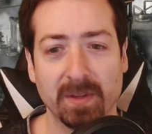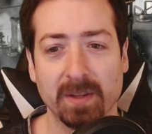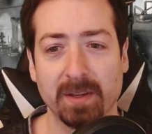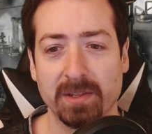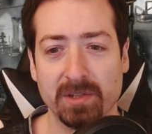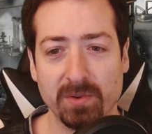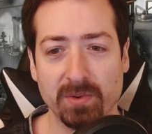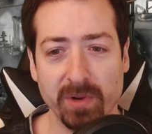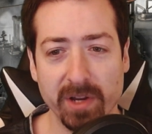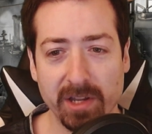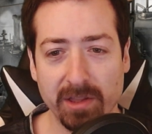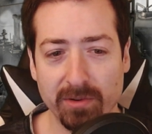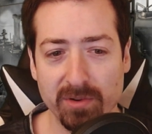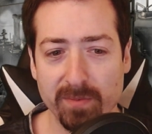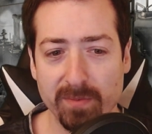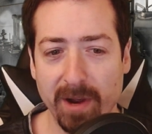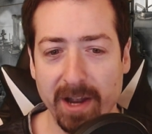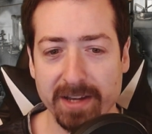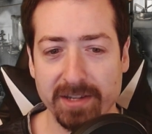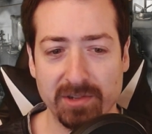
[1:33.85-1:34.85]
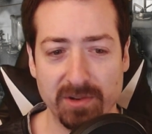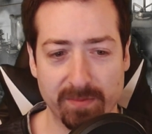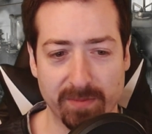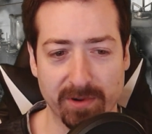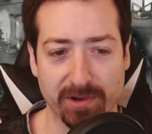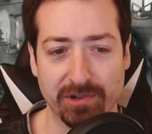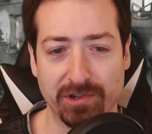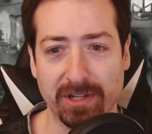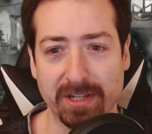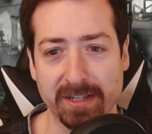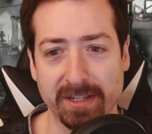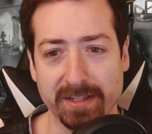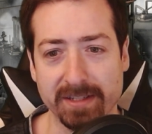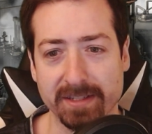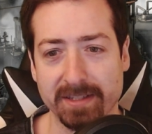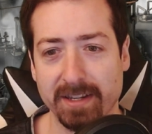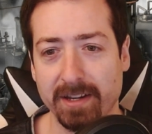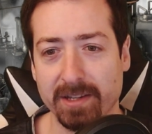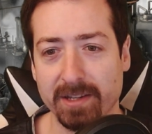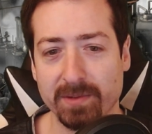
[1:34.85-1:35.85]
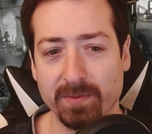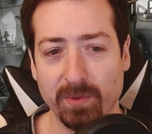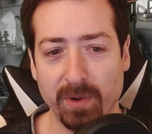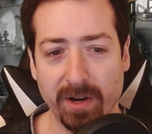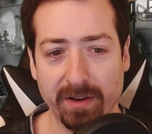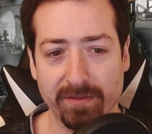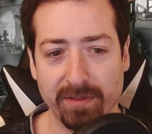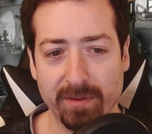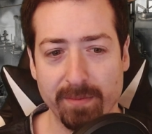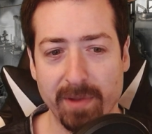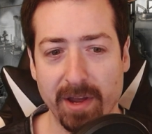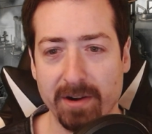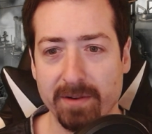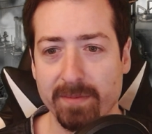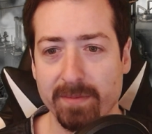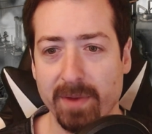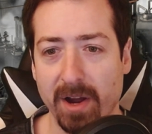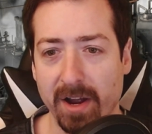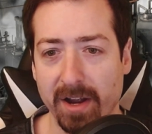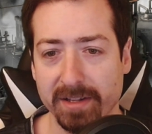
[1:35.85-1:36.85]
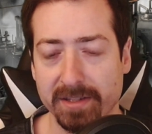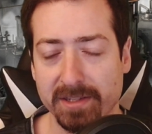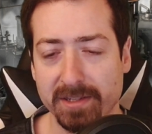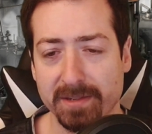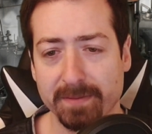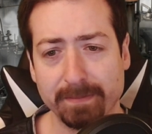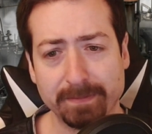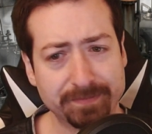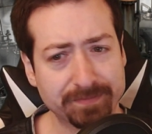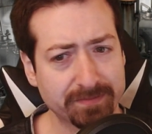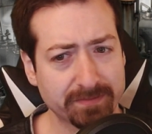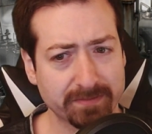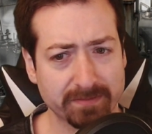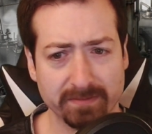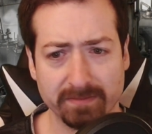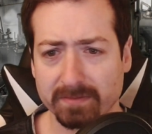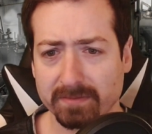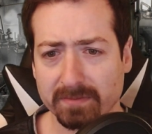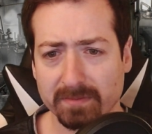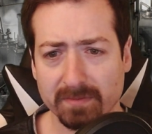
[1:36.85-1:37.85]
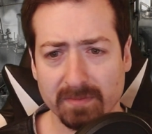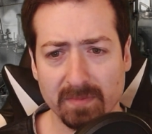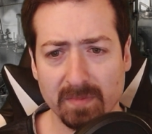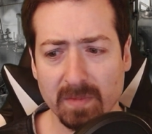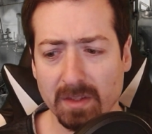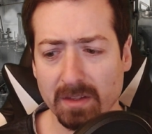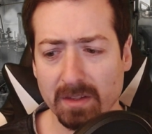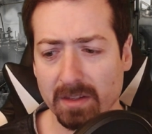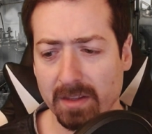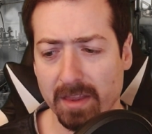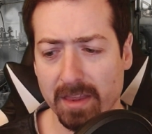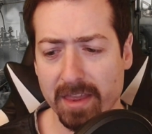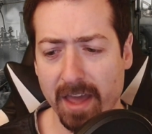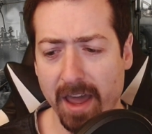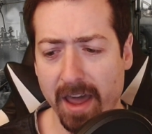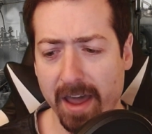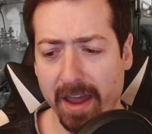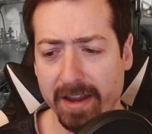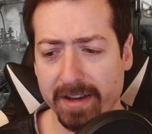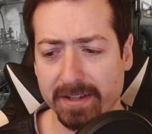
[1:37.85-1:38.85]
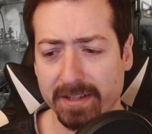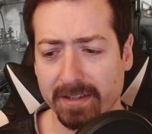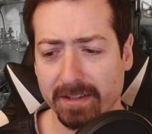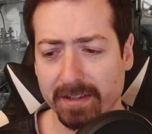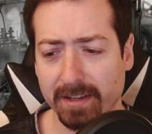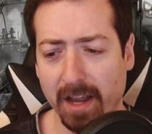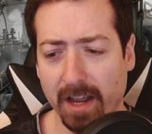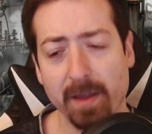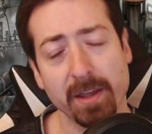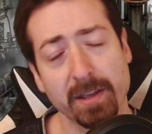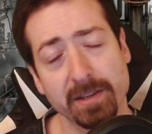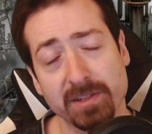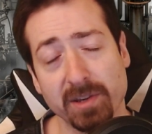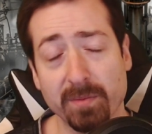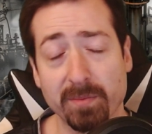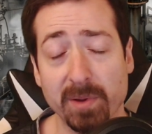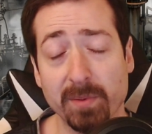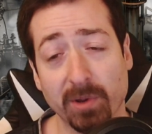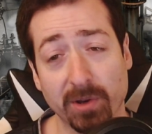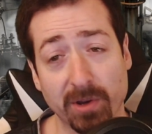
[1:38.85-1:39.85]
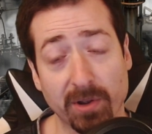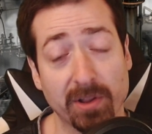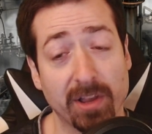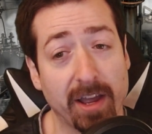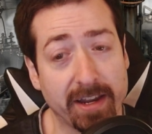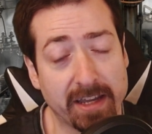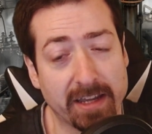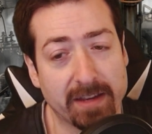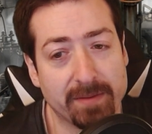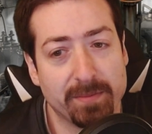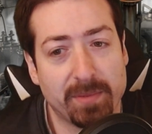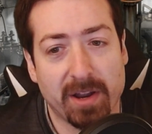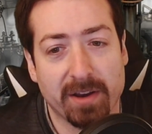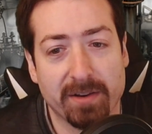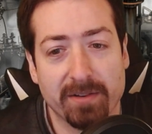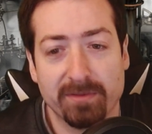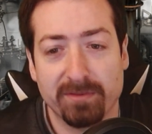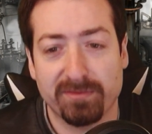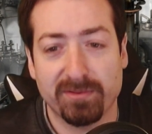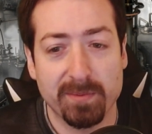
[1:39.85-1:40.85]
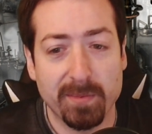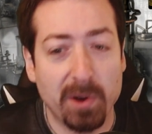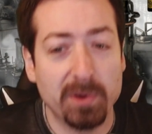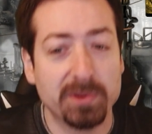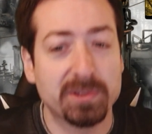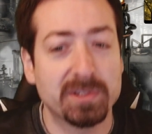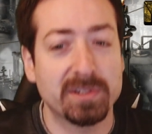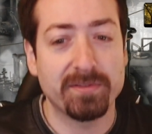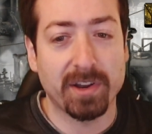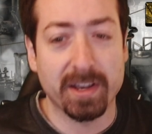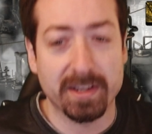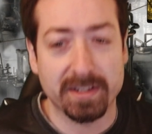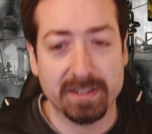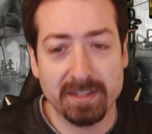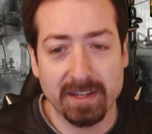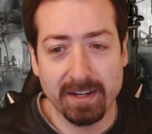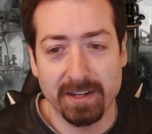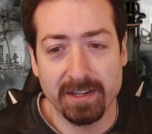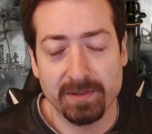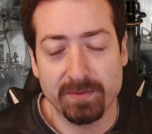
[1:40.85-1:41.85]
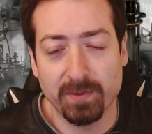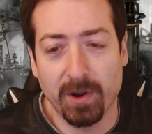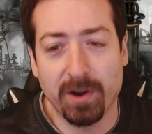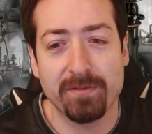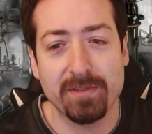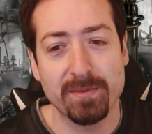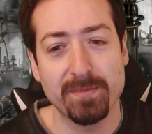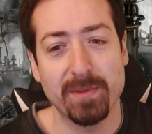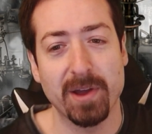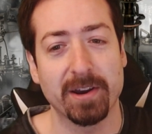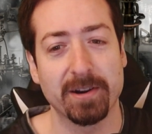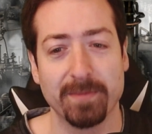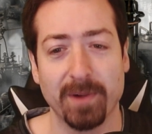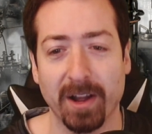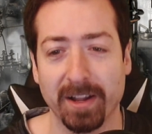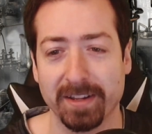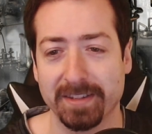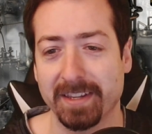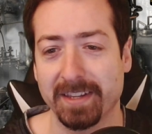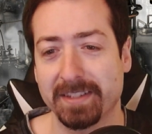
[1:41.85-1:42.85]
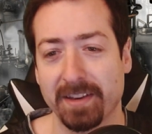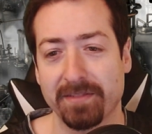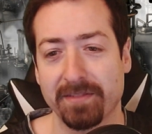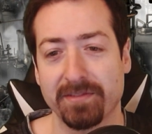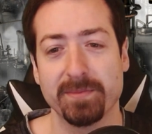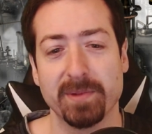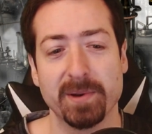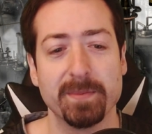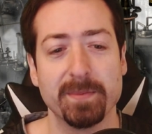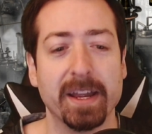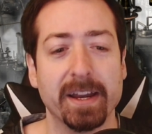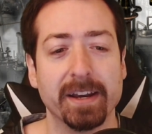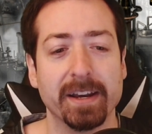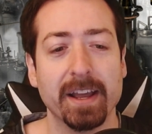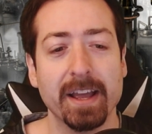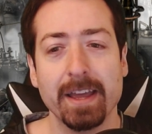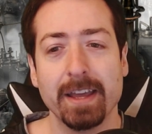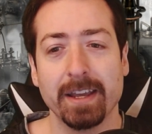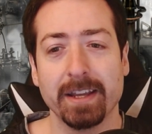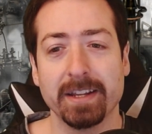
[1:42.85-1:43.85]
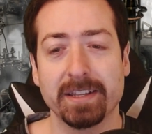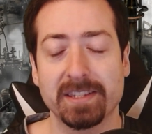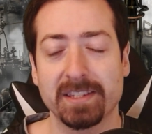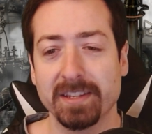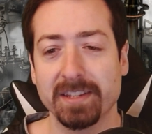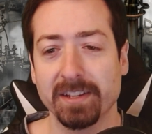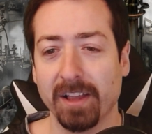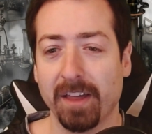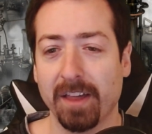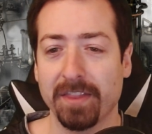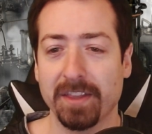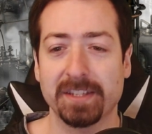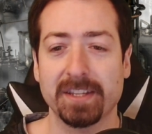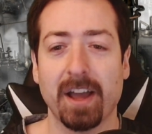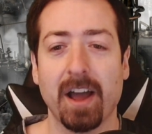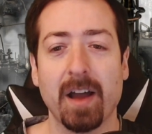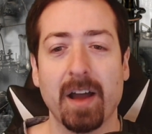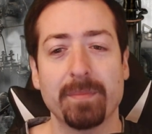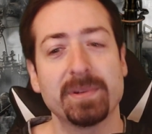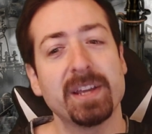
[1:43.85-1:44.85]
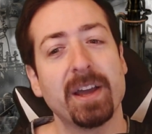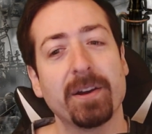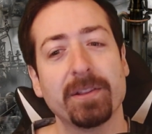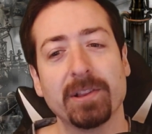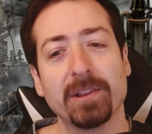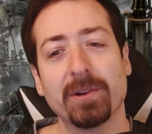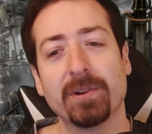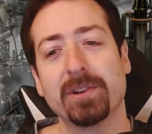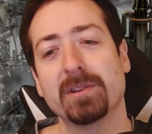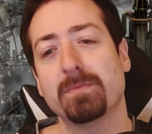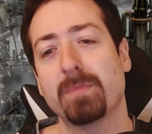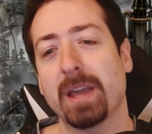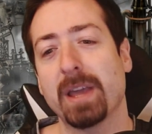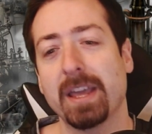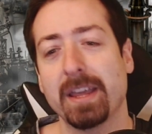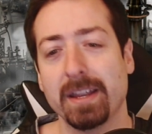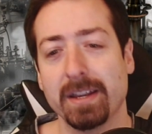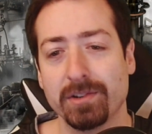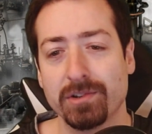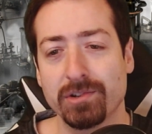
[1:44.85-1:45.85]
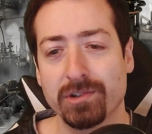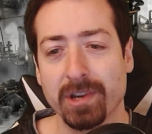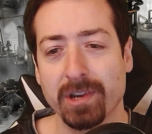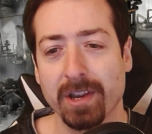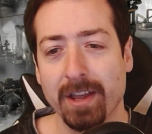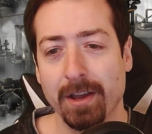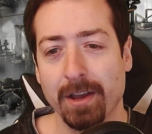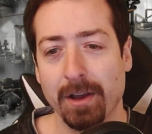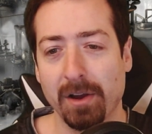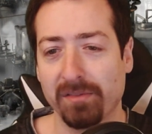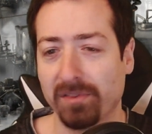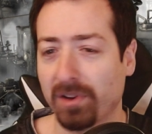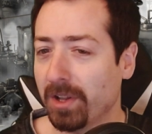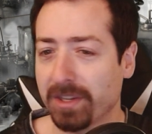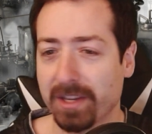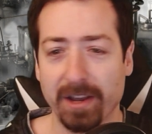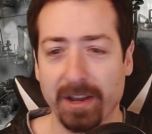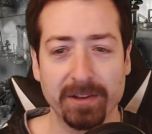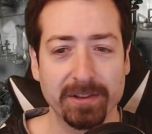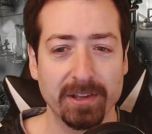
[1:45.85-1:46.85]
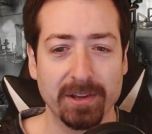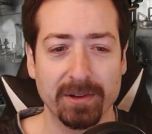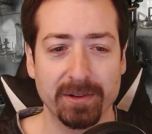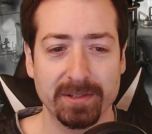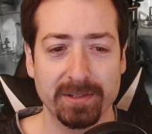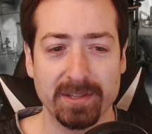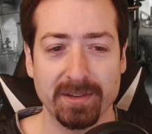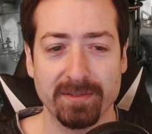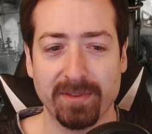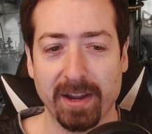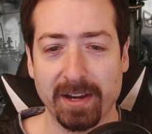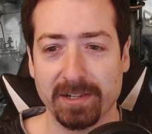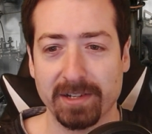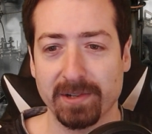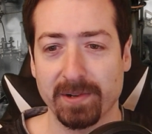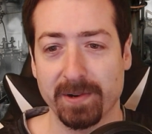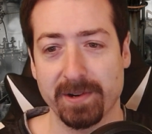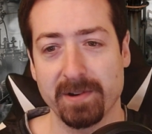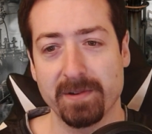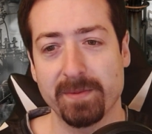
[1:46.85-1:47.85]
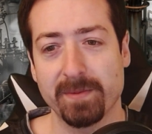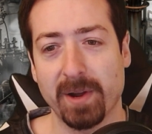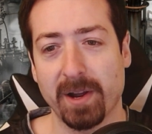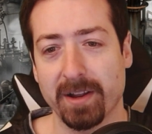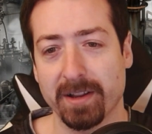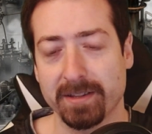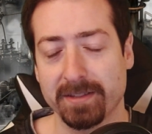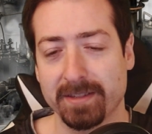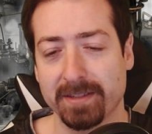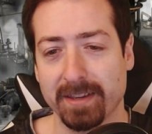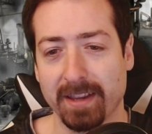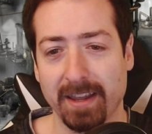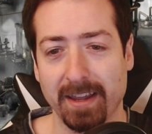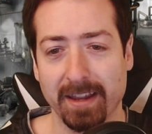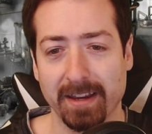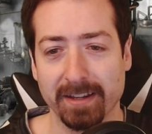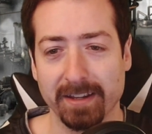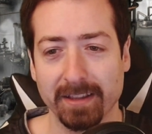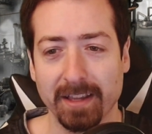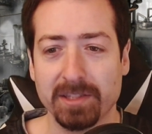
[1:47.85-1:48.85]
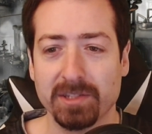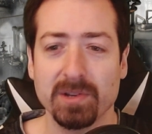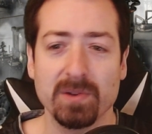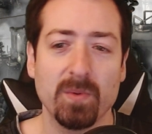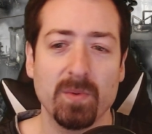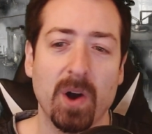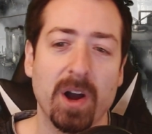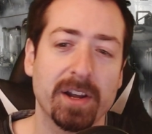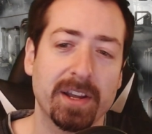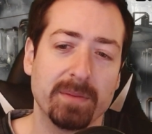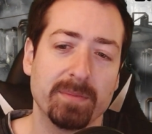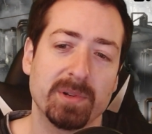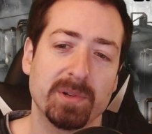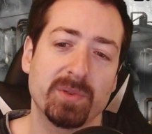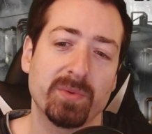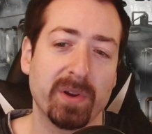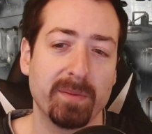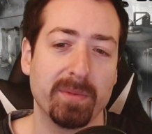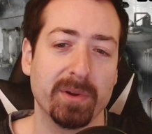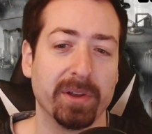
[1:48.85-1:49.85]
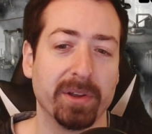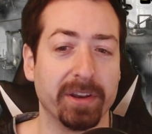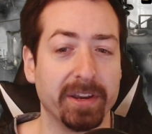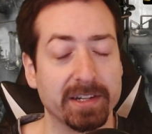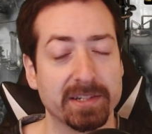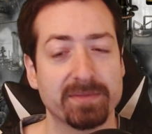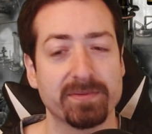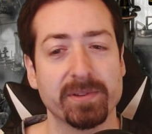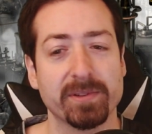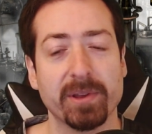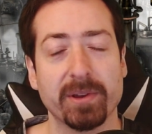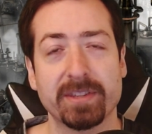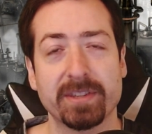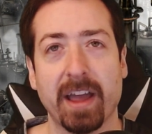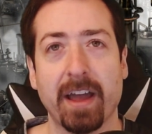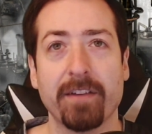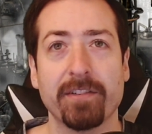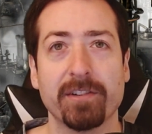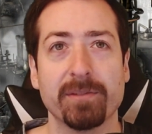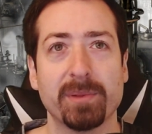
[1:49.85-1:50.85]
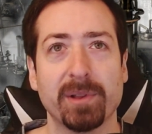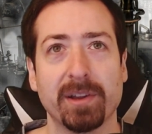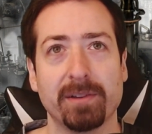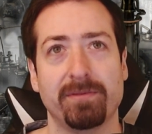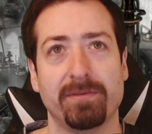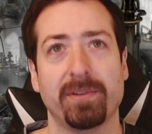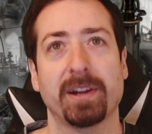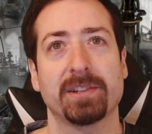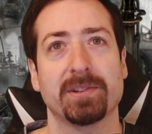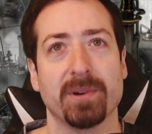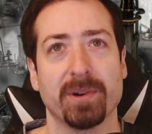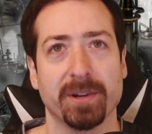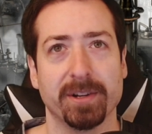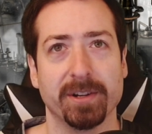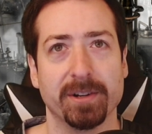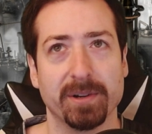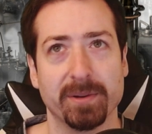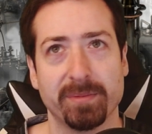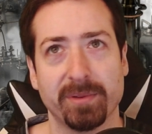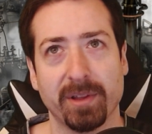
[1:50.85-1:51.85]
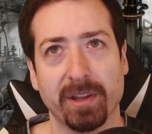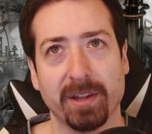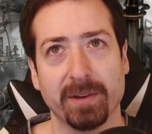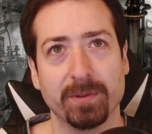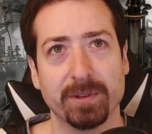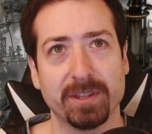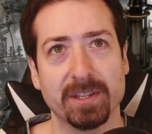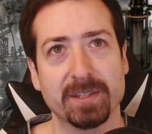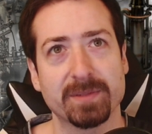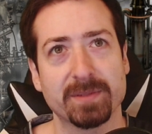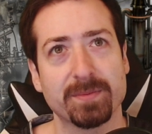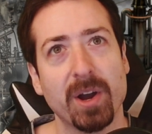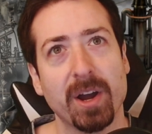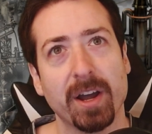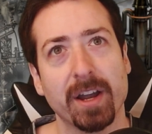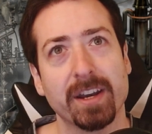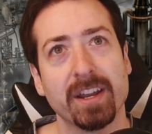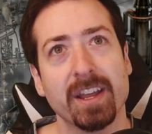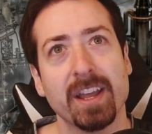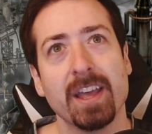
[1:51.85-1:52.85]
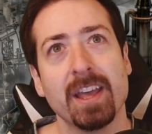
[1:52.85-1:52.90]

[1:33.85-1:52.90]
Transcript: Squeak Through by Super Cheese. It is one of the better mods that some people don't like it, but for most of us, it is one of the better mods that's ever been made. It's still on the top downloaded page of all downloads of Factorio mods, and it lets you walk in between buildings. For those that haven't played Factorio or played with this mod,